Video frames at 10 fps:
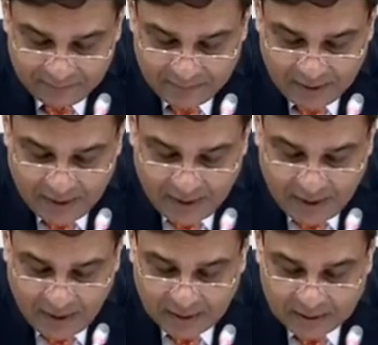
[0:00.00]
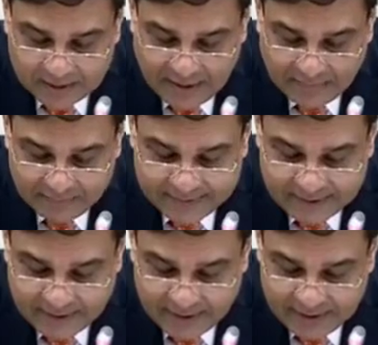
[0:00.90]
The MPC reiterated
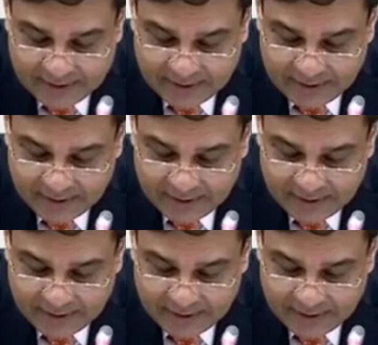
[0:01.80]
its commitment to